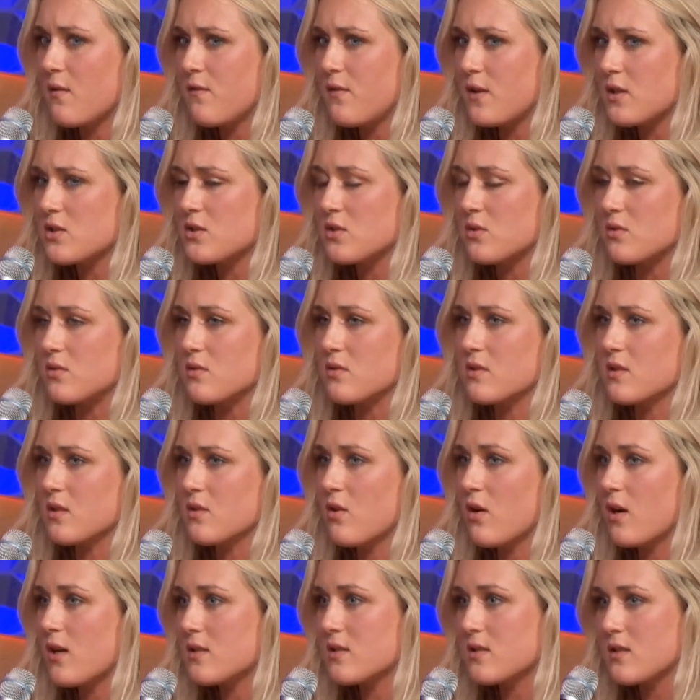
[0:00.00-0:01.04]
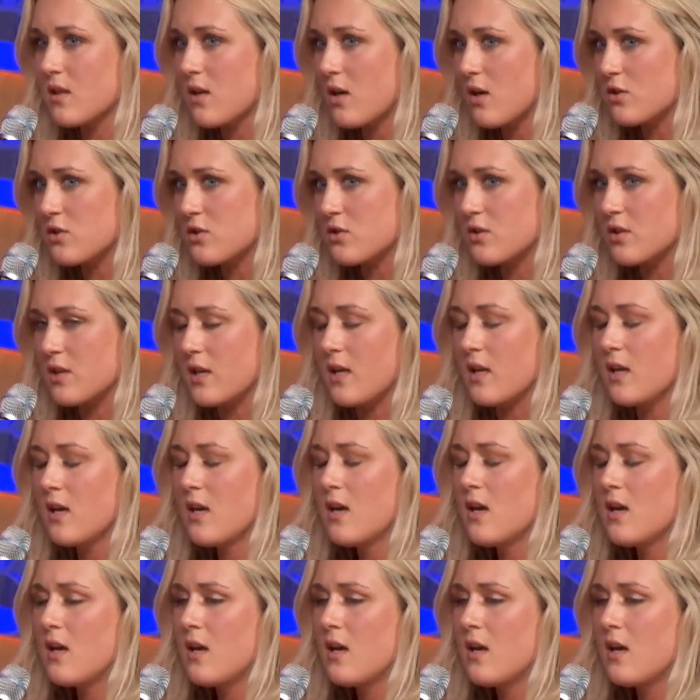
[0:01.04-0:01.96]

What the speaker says: officials across the country.